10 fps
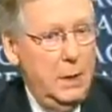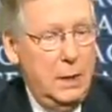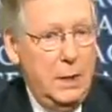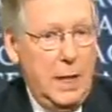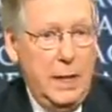
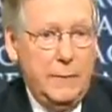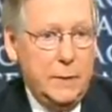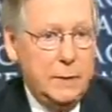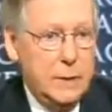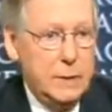uh, I have
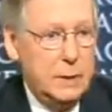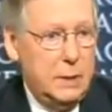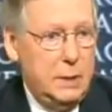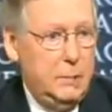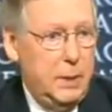
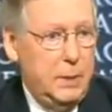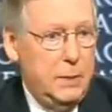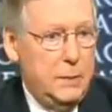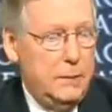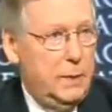consistently
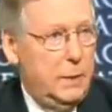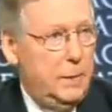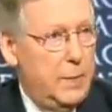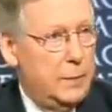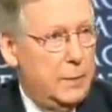opposed
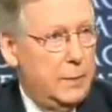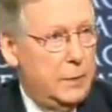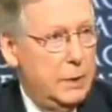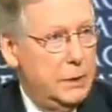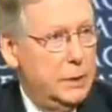filibustering
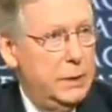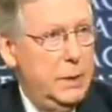judges, did